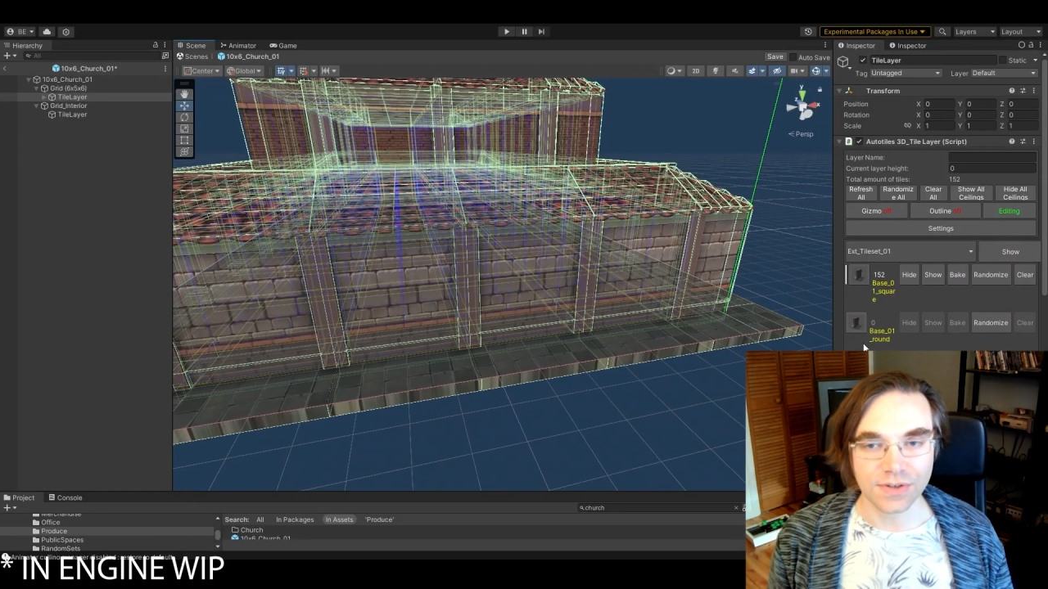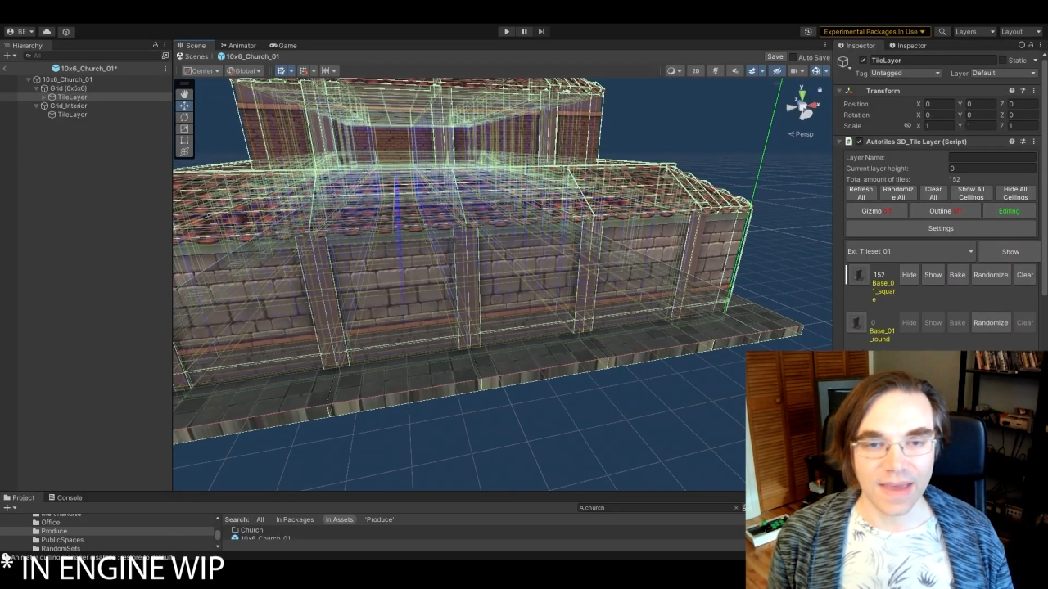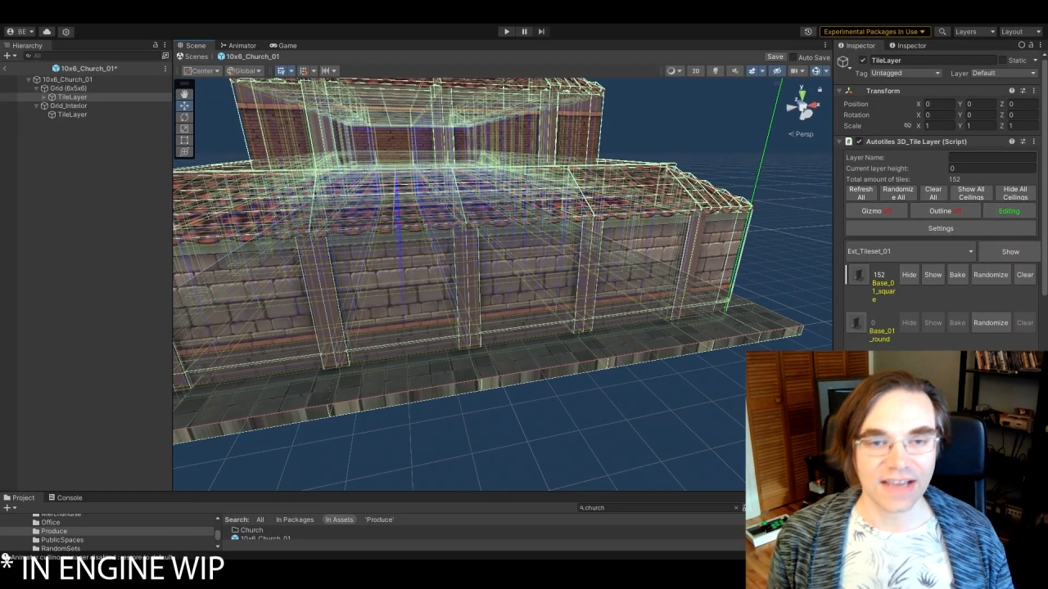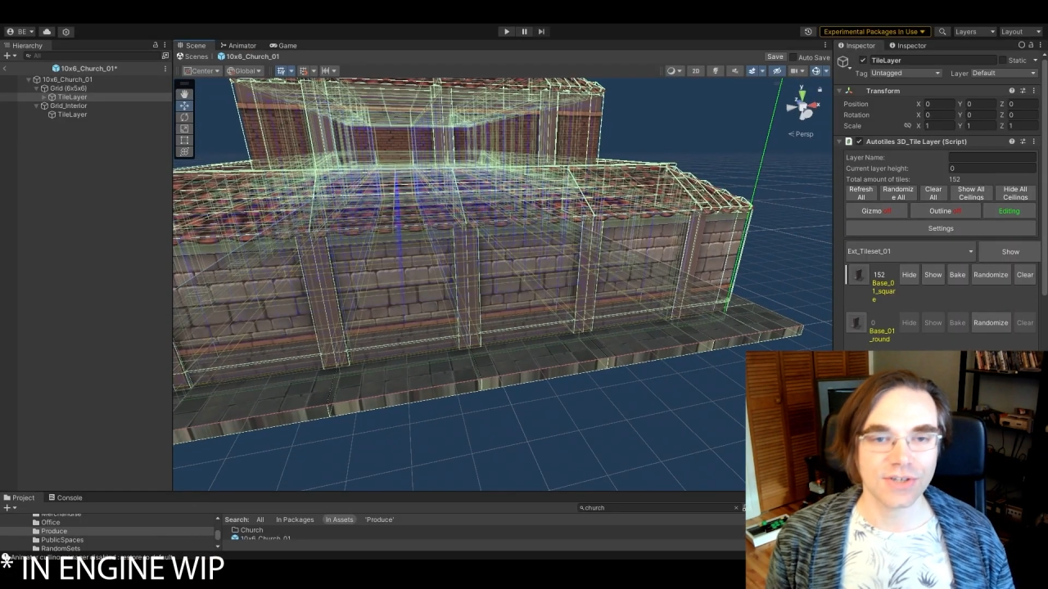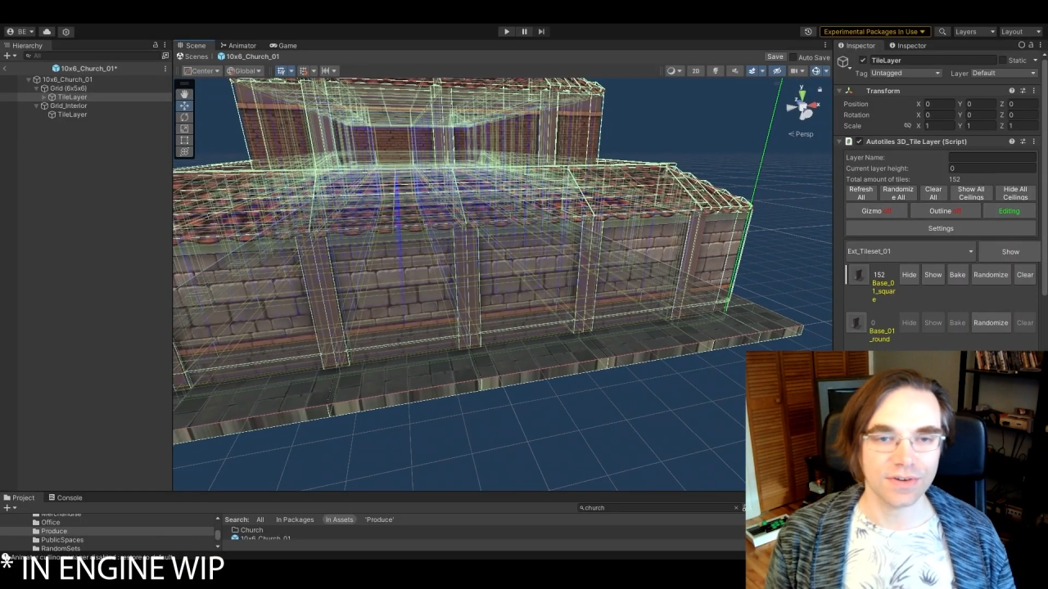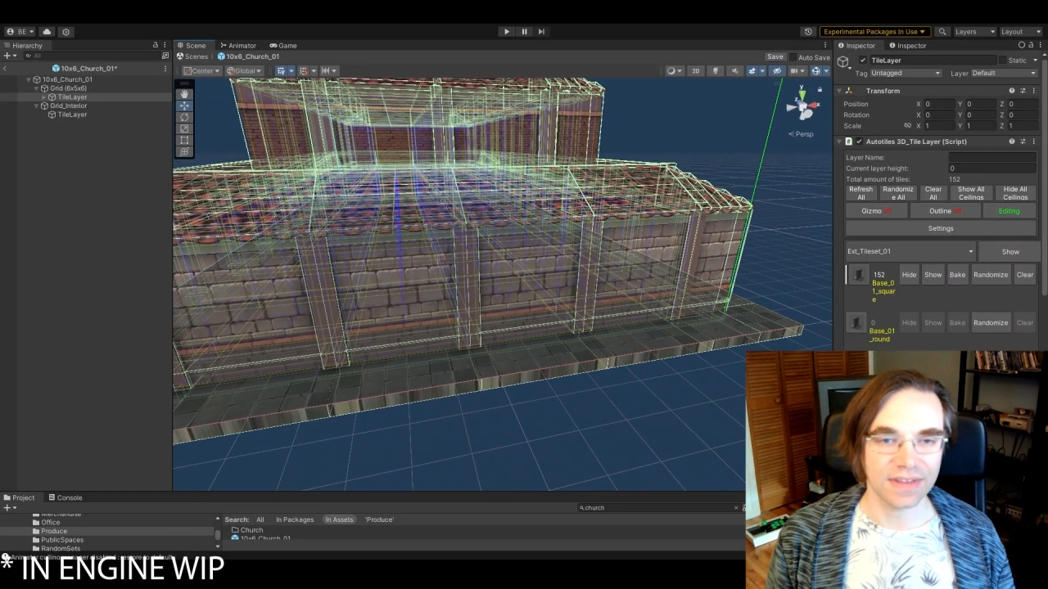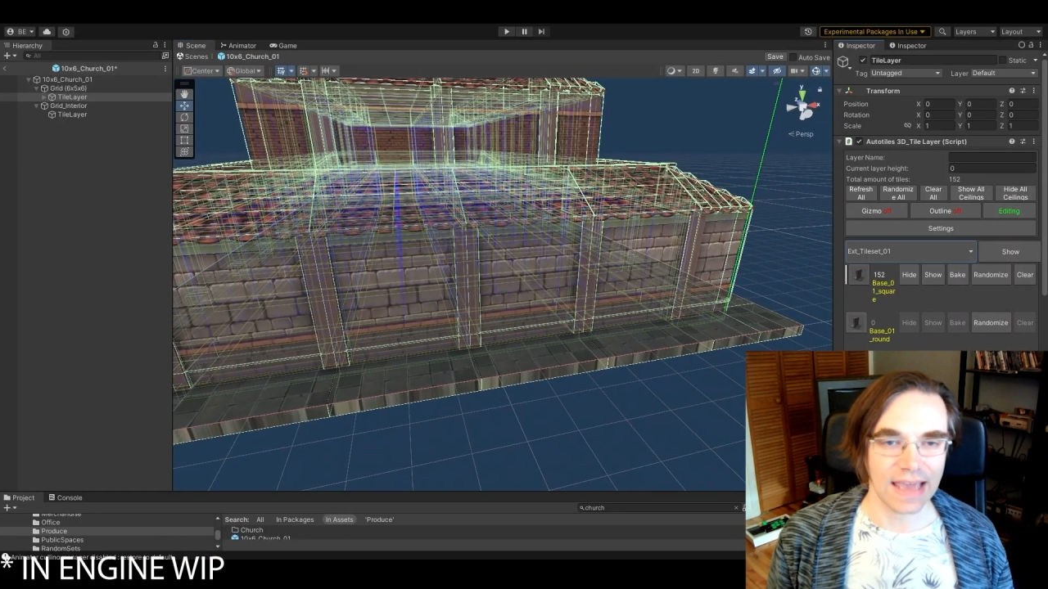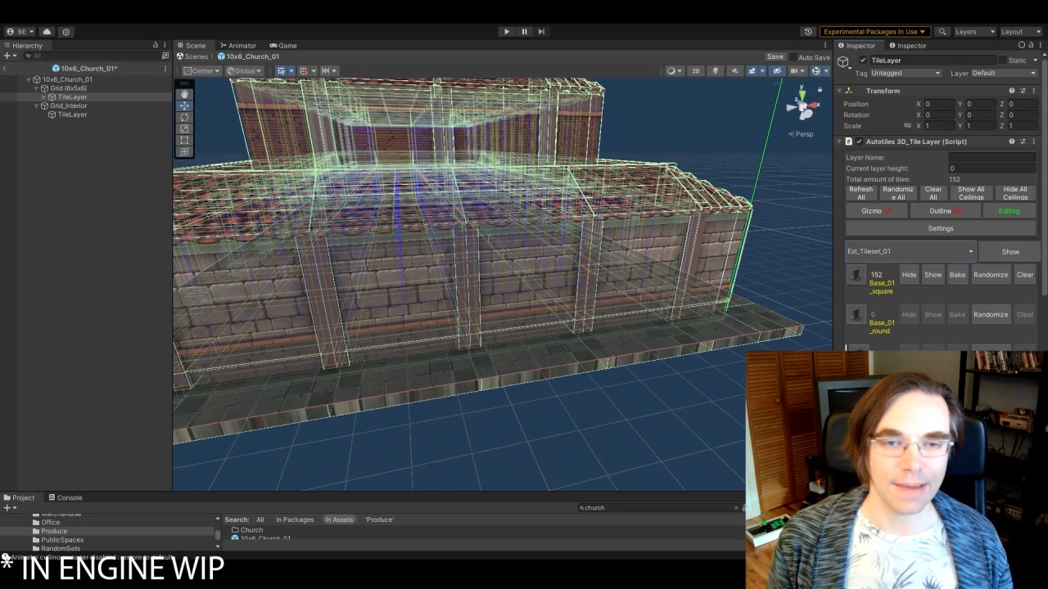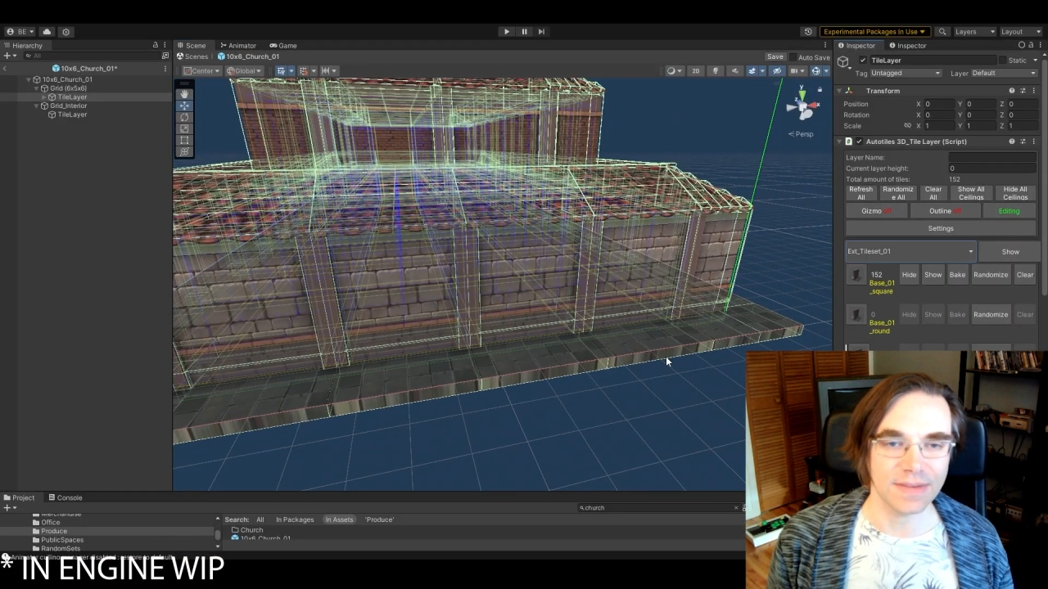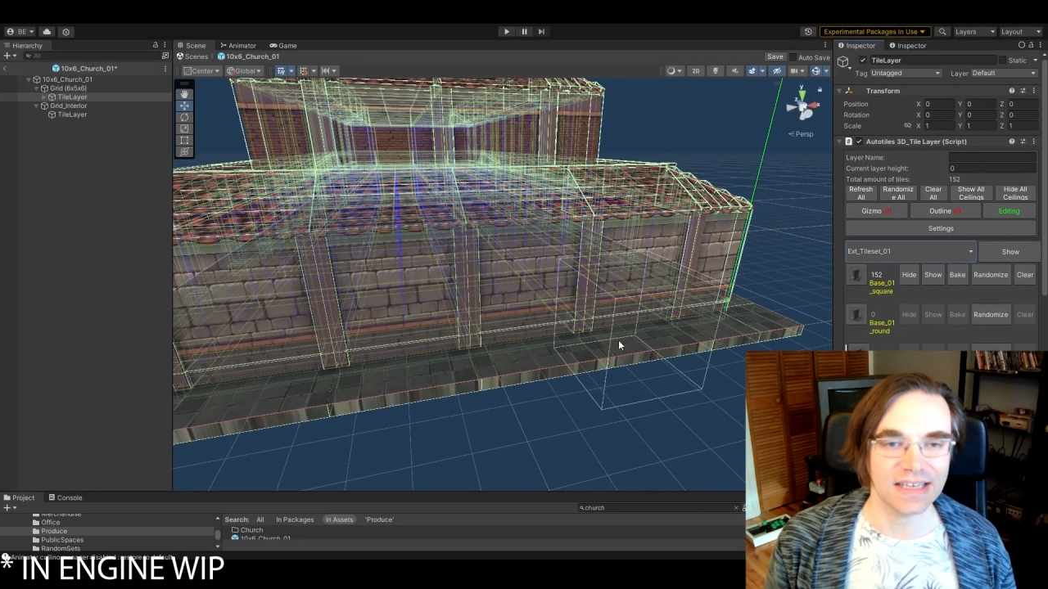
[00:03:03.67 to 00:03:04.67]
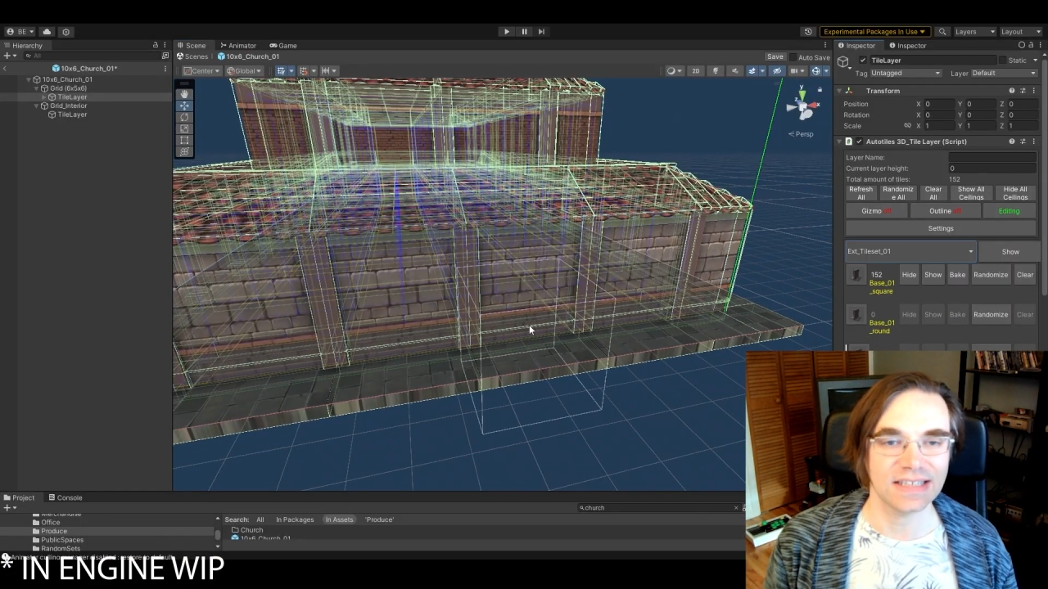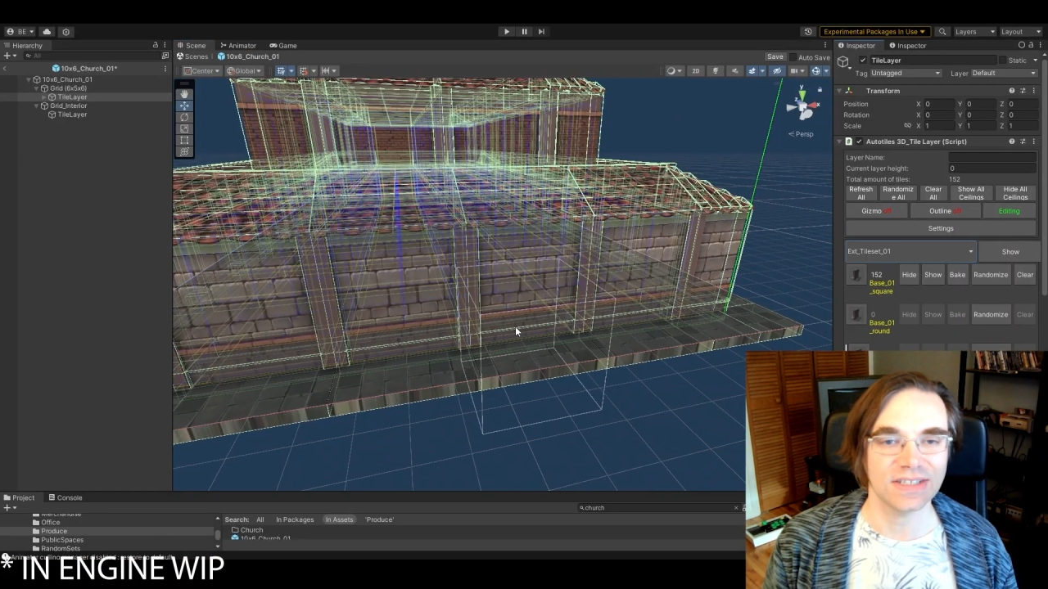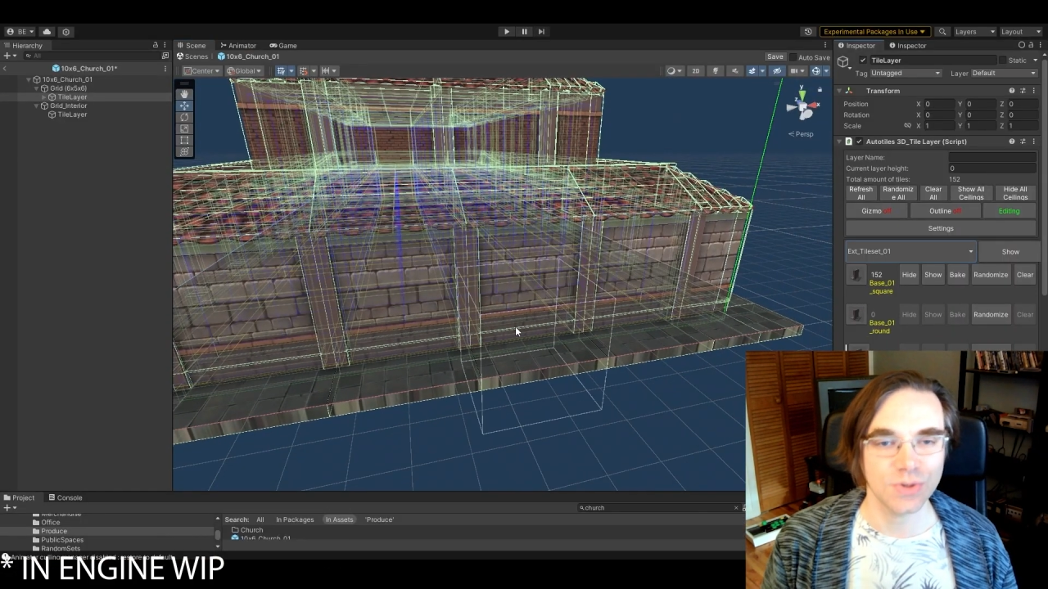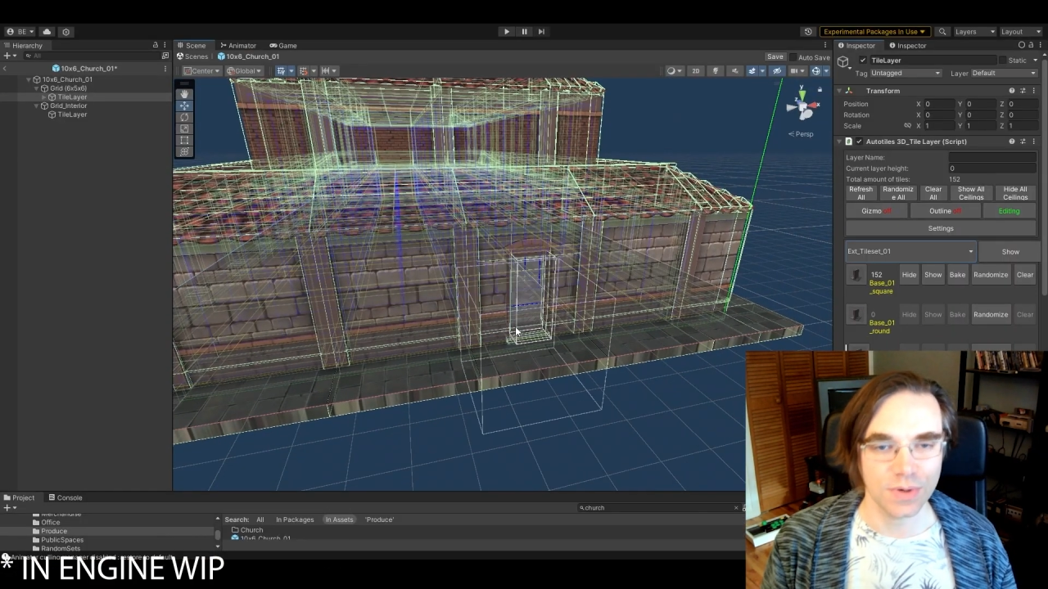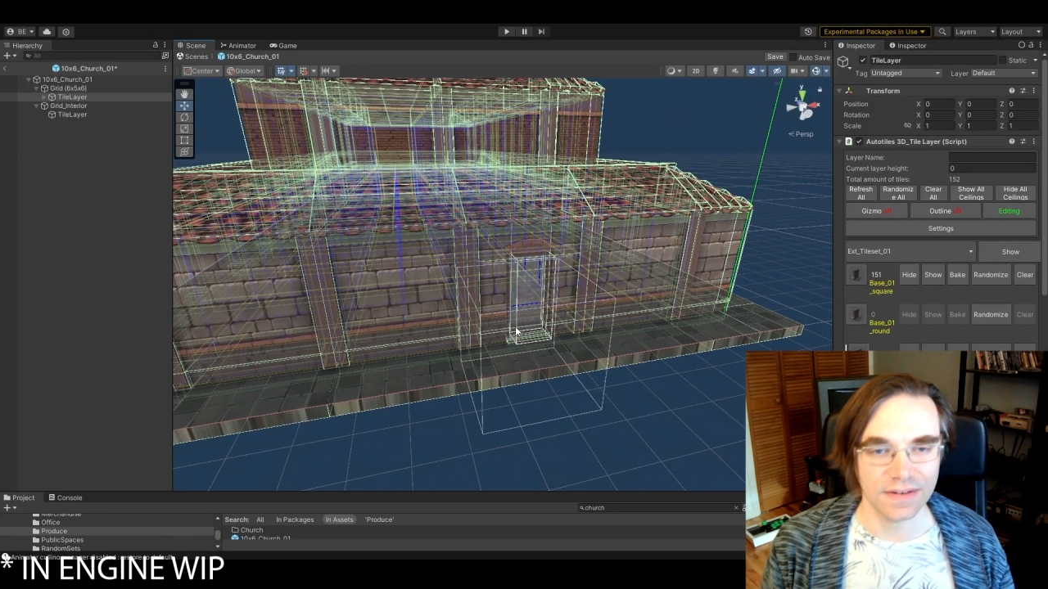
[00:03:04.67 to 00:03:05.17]
to make sure the game is as
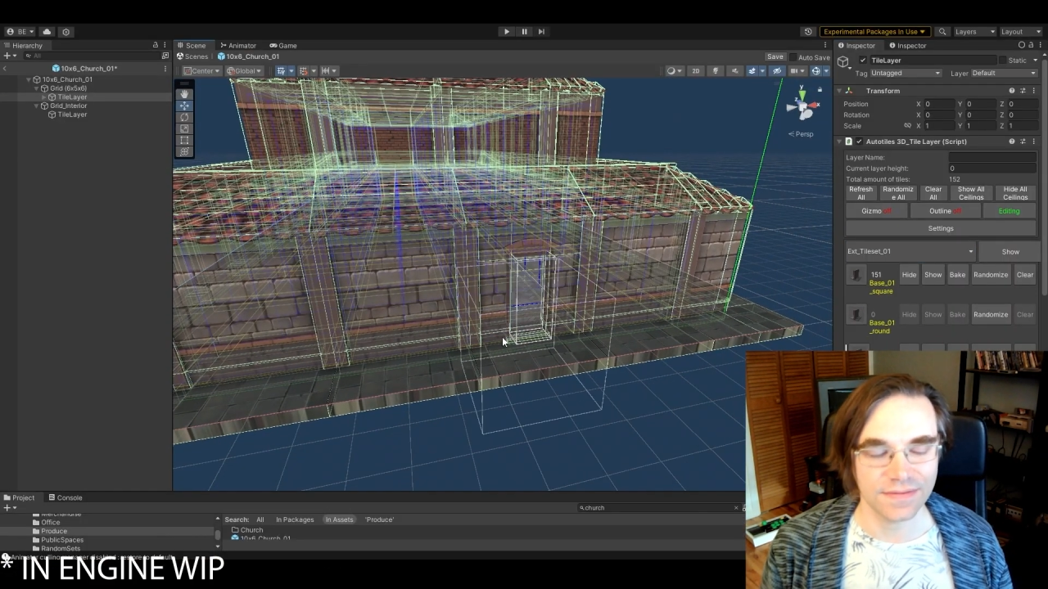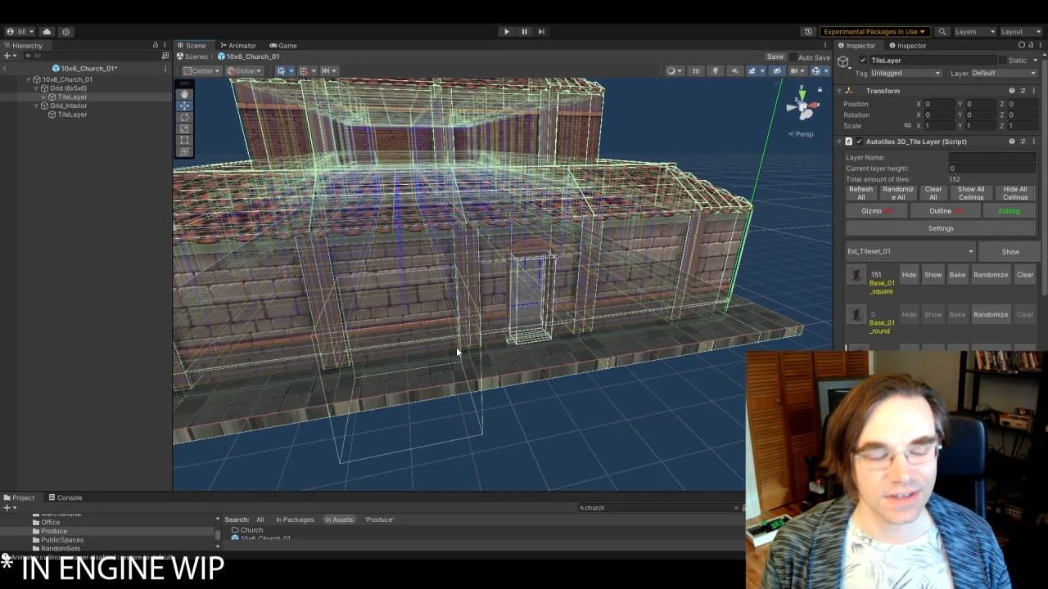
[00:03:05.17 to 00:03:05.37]
intuitive